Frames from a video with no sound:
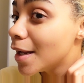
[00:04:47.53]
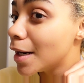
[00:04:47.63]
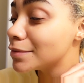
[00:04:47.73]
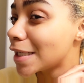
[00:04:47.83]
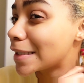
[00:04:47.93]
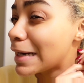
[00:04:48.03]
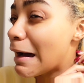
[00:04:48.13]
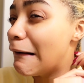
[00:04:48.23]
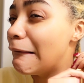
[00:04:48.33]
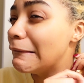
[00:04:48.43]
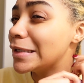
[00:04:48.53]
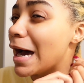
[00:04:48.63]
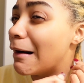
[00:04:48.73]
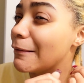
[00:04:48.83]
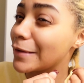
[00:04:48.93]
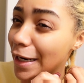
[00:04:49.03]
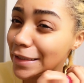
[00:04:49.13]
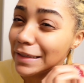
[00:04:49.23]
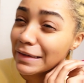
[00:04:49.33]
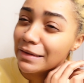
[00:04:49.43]
I was like, no, no,
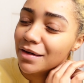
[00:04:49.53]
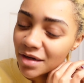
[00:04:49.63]
no.